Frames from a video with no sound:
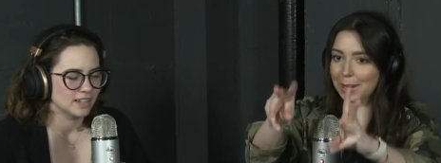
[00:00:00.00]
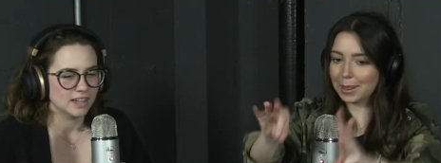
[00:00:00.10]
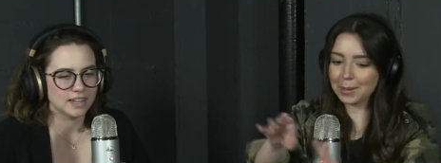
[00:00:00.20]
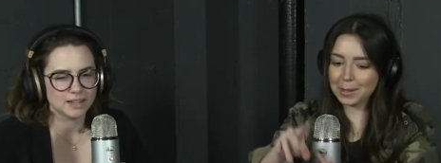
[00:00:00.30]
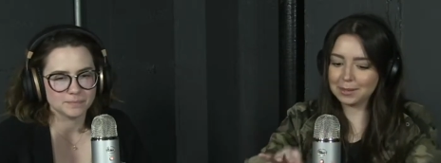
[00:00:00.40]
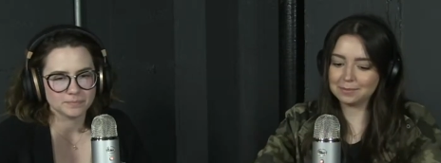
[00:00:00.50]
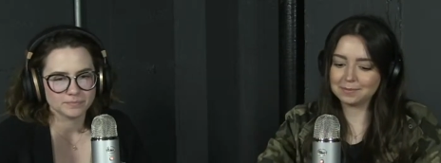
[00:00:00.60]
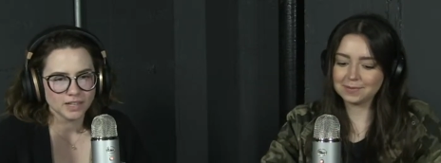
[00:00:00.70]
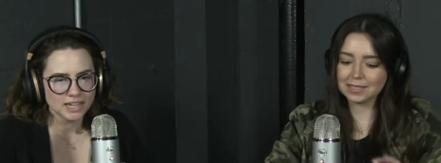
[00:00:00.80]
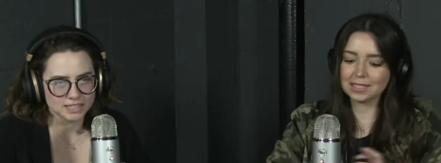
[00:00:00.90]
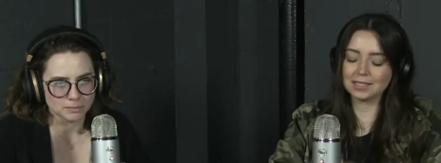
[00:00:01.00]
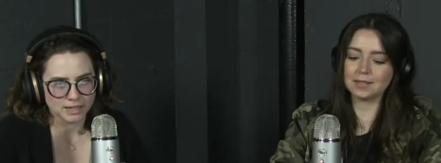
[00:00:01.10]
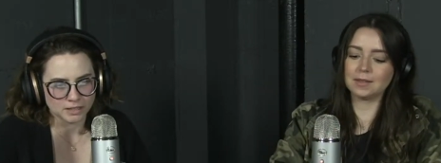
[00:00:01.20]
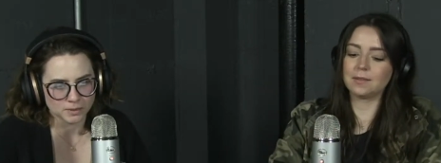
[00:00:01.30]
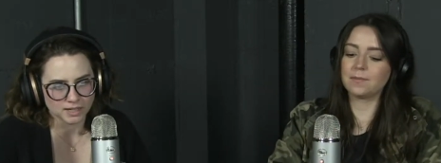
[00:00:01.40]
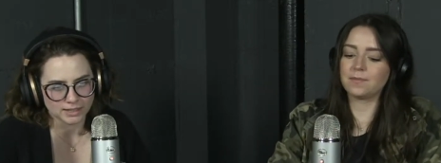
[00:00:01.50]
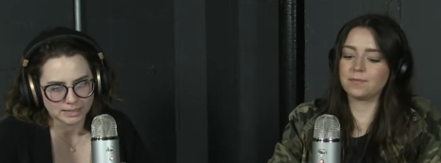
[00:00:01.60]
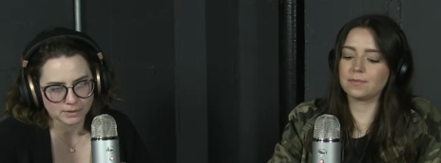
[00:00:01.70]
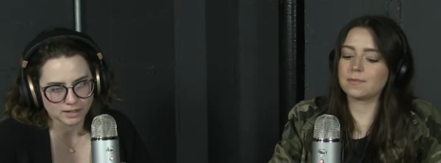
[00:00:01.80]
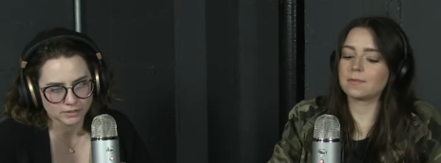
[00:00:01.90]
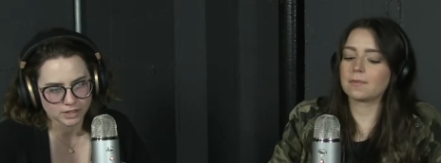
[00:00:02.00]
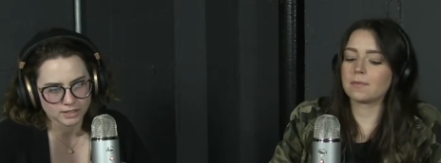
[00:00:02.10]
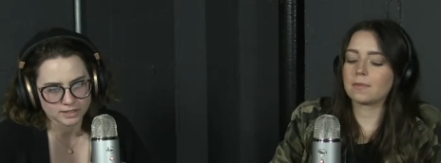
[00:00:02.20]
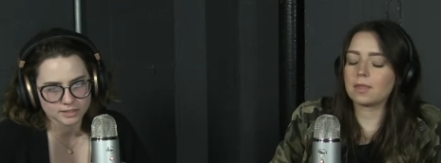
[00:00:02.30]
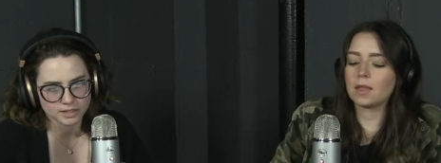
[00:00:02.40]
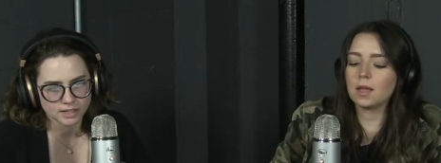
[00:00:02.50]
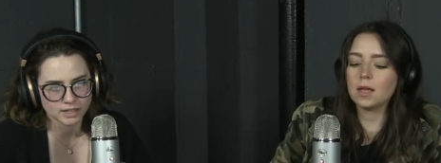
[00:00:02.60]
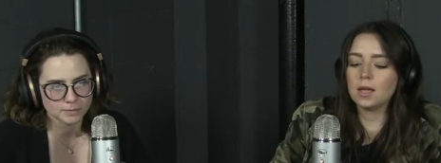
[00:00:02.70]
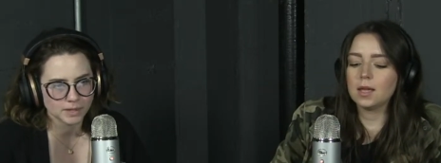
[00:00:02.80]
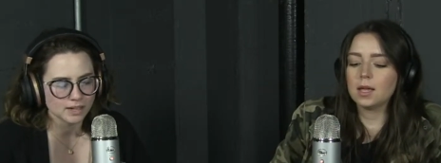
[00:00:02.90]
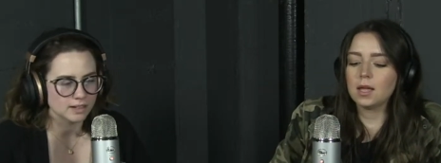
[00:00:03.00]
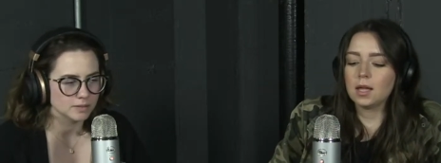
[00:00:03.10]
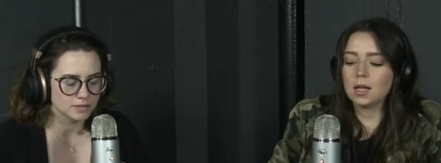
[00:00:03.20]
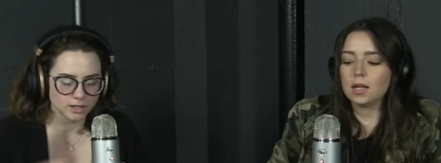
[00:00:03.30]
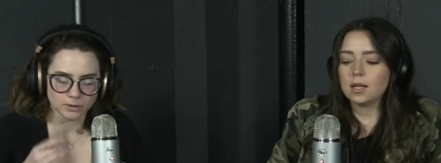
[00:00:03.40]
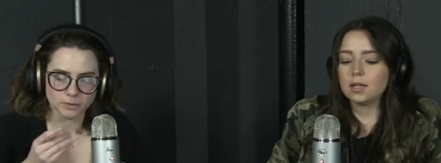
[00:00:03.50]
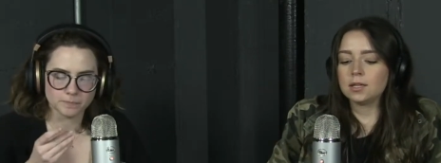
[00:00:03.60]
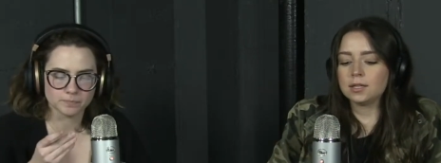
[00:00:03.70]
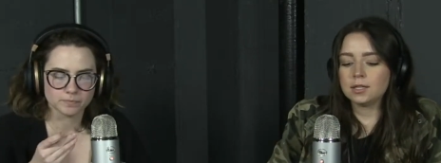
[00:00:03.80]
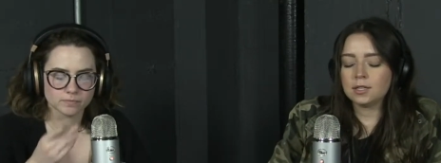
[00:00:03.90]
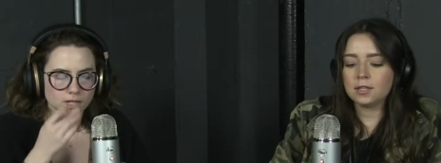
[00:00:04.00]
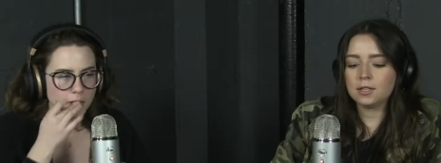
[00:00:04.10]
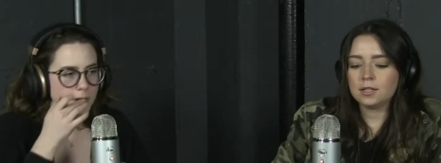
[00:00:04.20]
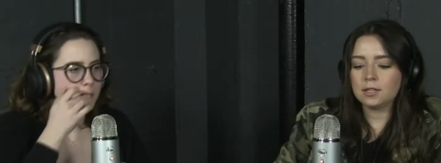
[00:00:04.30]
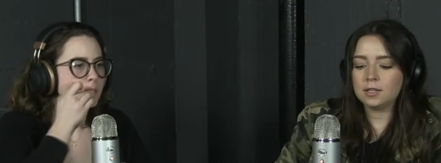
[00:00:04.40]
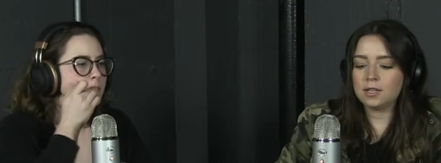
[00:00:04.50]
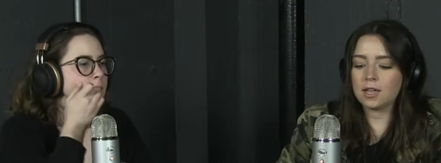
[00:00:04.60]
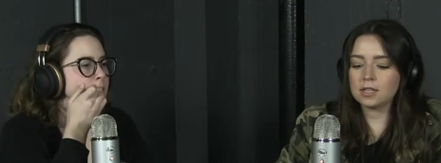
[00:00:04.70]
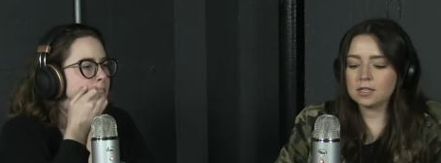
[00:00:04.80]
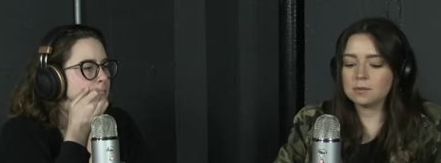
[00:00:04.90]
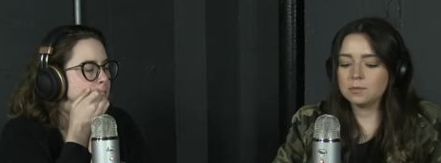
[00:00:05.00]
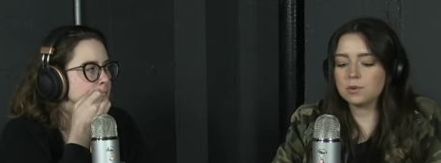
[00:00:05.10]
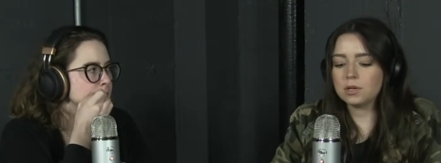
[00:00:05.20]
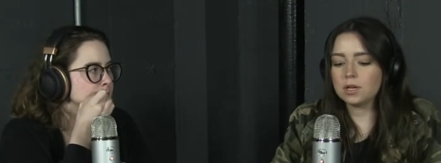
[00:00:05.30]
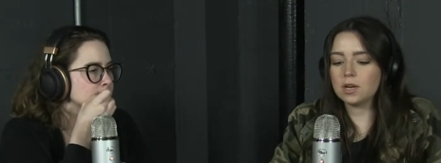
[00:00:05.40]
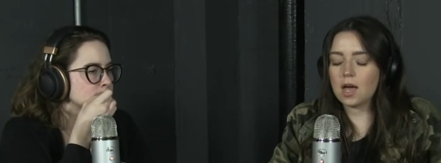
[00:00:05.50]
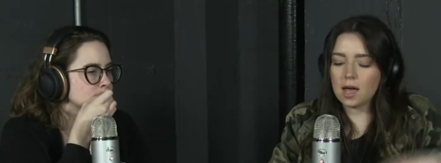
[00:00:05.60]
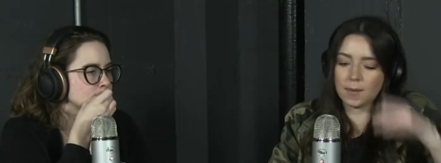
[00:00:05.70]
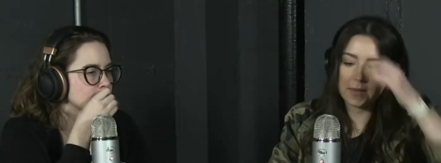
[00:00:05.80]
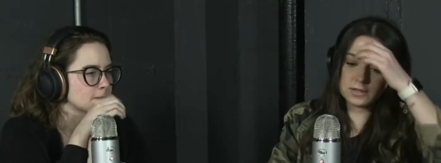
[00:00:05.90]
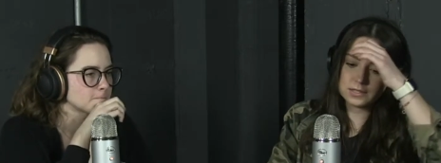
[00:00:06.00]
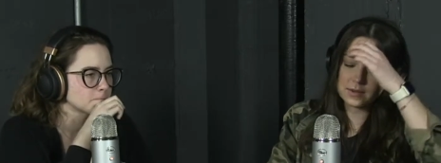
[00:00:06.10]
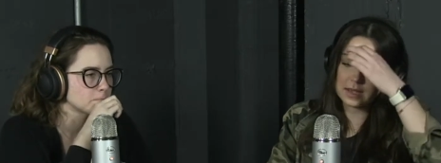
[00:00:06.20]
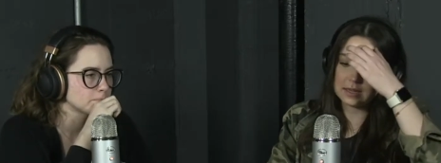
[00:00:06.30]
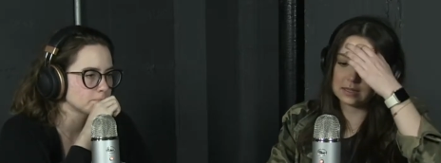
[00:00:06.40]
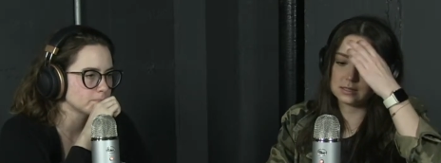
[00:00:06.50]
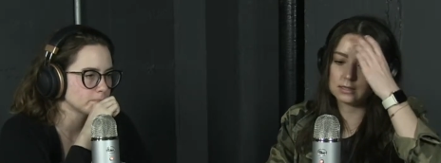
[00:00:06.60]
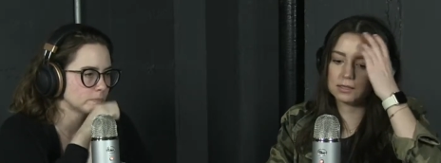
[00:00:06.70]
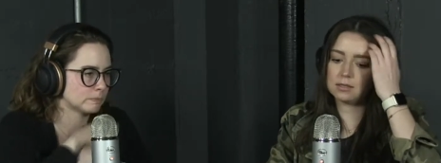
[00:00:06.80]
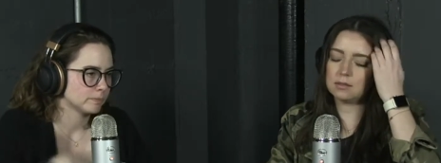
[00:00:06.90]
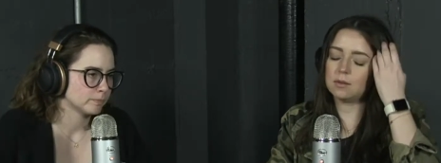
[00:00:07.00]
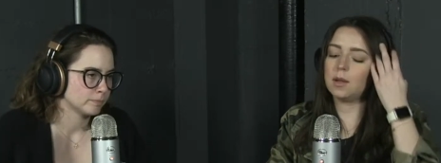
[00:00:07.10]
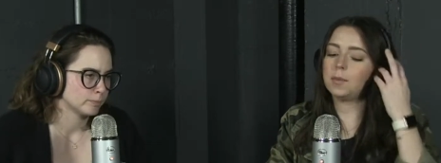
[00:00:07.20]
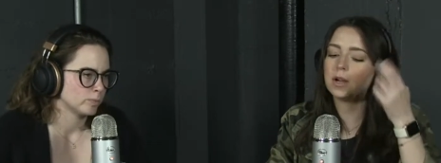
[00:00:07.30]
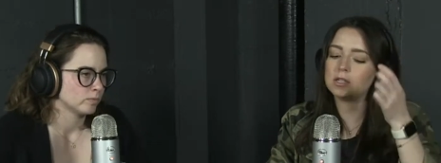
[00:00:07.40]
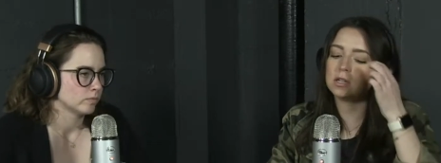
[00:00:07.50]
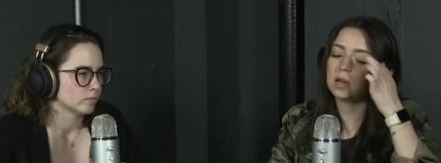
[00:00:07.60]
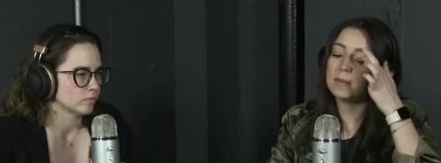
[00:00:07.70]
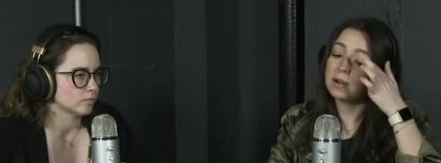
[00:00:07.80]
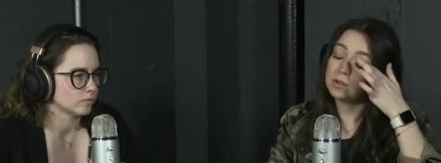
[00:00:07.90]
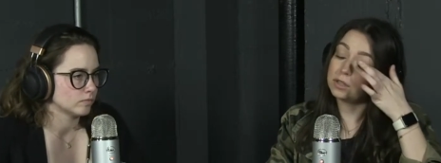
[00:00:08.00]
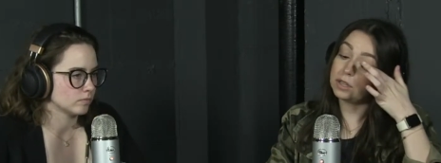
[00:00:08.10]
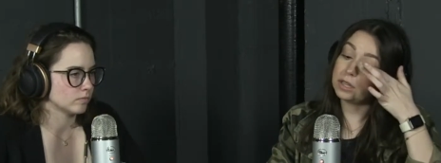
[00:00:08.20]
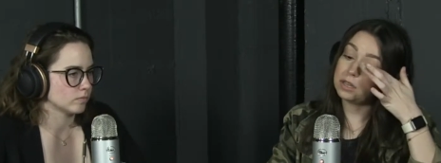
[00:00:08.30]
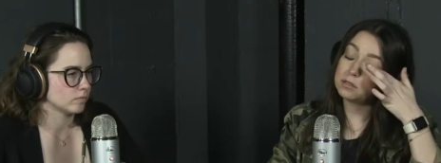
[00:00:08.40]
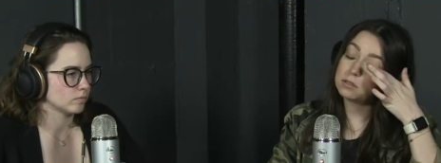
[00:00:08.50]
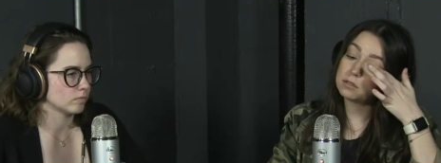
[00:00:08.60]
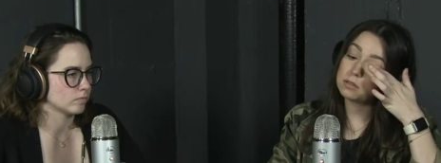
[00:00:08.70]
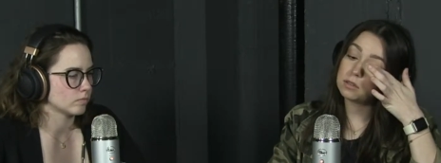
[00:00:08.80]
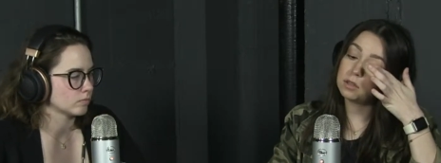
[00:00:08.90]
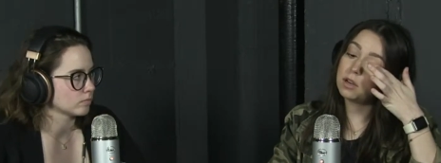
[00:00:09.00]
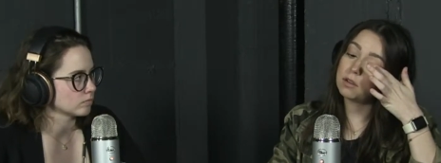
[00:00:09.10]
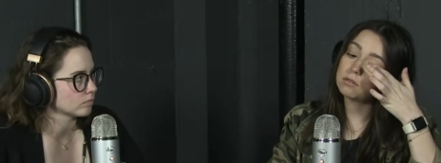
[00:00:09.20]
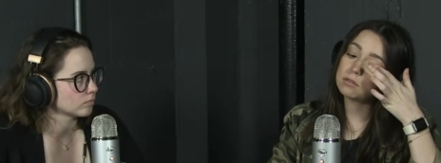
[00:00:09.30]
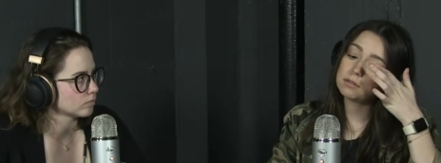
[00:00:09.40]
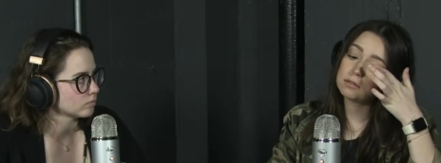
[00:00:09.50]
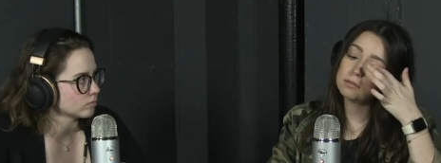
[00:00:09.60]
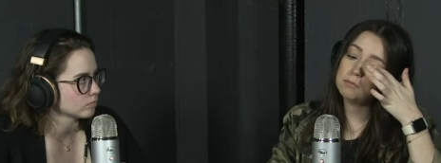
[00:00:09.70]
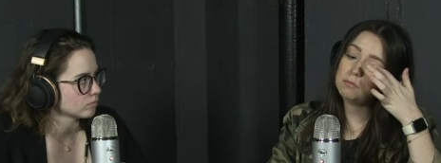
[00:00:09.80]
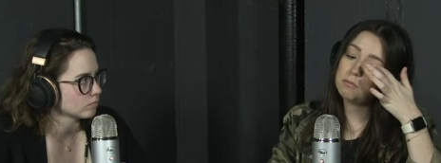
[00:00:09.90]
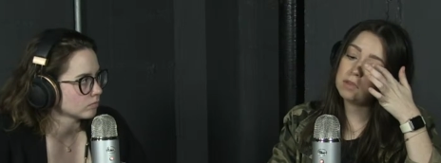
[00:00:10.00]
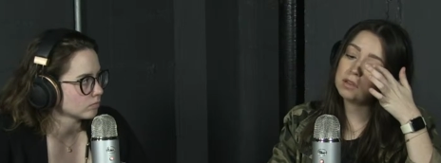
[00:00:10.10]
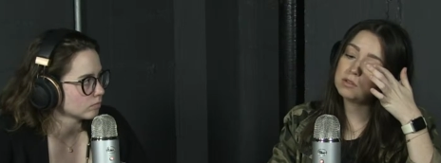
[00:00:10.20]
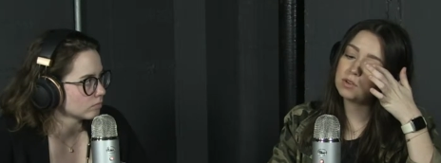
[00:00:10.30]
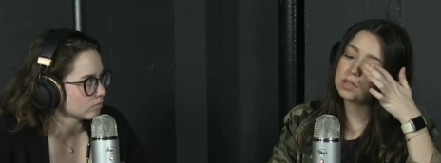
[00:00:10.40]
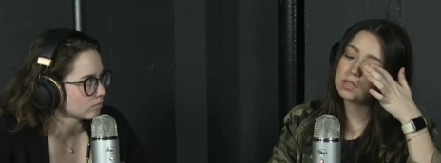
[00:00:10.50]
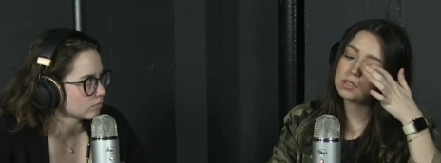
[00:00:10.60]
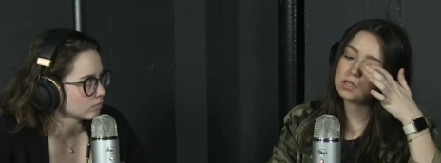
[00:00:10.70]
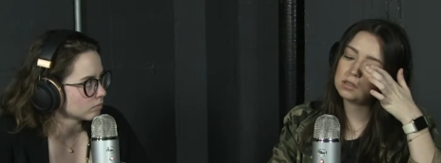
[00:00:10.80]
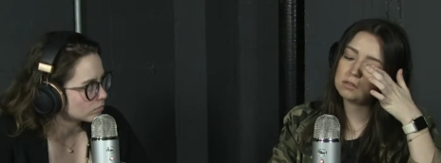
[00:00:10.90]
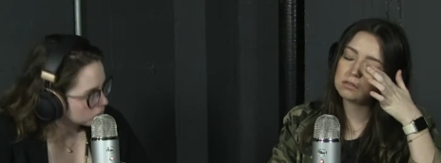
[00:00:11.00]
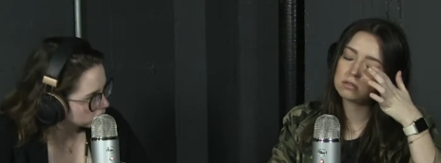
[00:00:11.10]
Speaker 1: um, it doesn't matter. We're not talking about other artists. Um, yeah. So yeah, this album's really
Speaker 2: good. Um, he also had his a project come out early, or no, mid 2018.